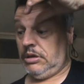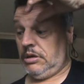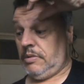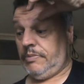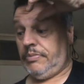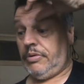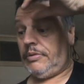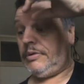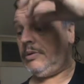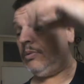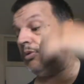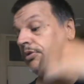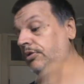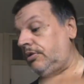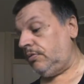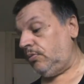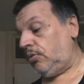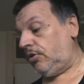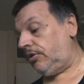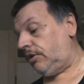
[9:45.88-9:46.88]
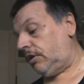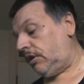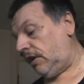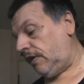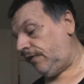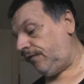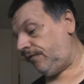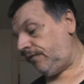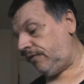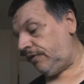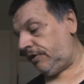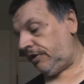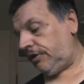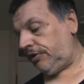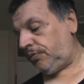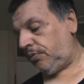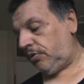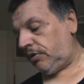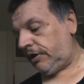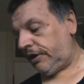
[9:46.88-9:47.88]
probably weren't enough, and
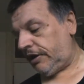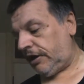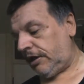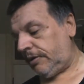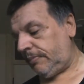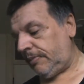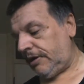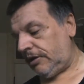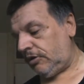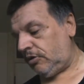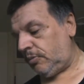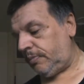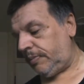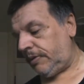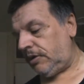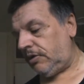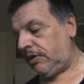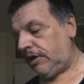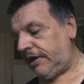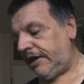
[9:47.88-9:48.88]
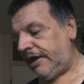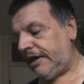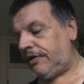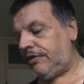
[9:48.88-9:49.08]
that's why they came out a little bit like that.